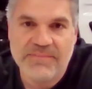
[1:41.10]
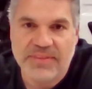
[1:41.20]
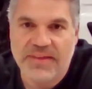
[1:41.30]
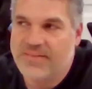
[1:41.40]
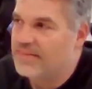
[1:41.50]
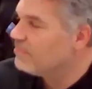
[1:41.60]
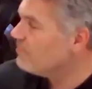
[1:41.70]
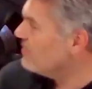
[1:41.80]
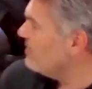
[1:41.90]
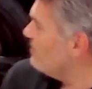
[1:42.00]
is that I'm
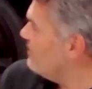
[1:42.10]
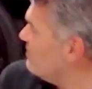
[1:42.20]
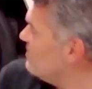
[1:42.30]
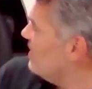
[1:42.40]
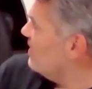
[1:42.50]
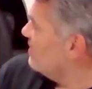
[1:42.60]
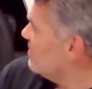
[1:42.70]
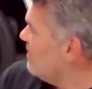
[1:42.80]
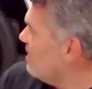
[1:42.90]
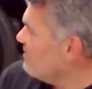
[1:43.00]
running a 5th gen
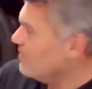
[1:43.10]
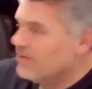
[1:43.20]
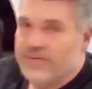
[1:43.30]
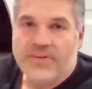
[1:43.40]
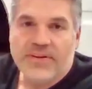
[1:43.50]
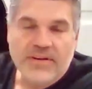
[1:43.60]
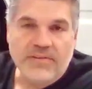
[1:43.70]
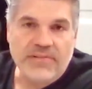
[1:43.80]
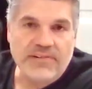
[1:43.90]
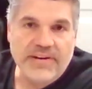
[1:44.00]
Camaro
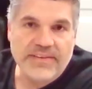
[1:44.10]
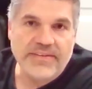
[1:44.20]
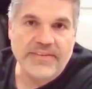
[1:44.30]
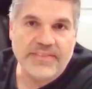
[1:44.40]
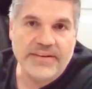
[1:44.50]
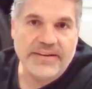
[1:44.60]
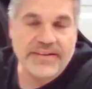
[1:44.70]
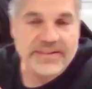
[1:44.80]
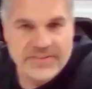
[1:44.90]
rear end in the thing.